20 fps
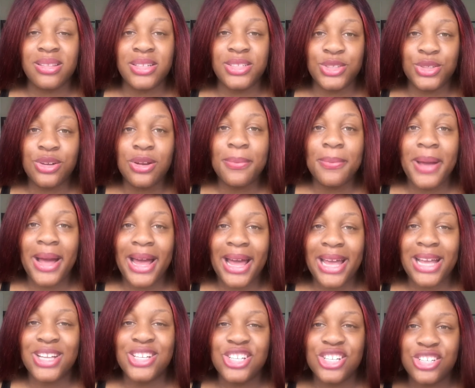during
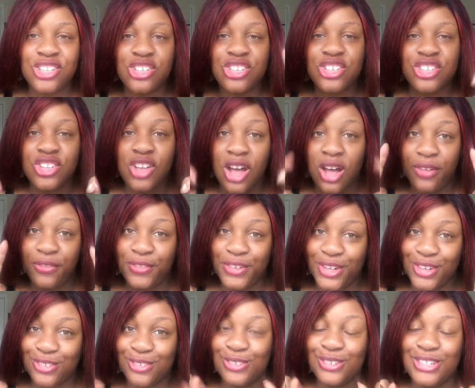my soft
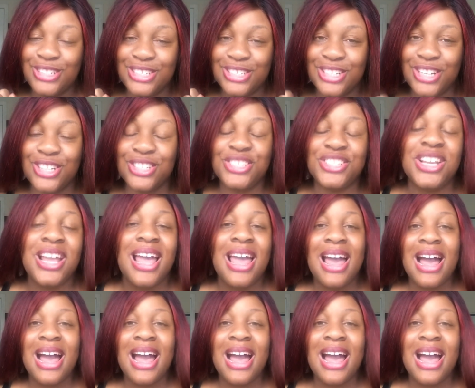research,